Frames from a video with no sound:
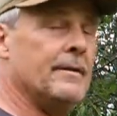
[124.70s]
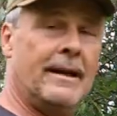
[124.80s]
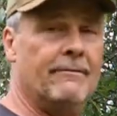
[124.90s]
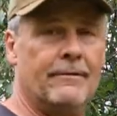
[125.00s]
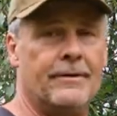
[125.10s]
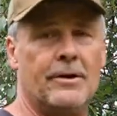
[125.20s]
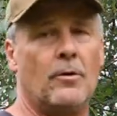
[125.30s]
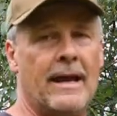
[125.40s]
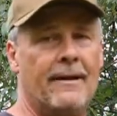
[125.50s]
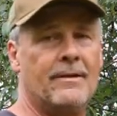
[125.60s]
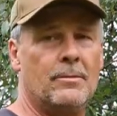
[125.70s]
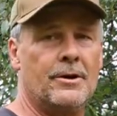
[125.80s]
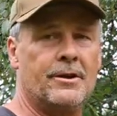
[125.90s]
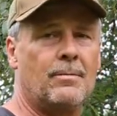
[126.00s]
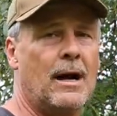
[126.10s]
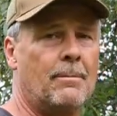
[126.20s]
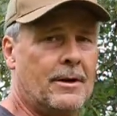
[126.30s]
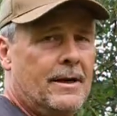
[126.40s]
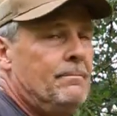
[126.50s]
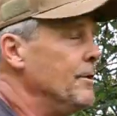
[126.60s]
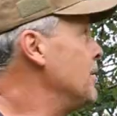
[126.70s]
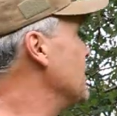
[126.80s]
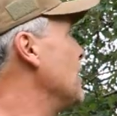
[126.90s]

even if you don't have them on your property, you can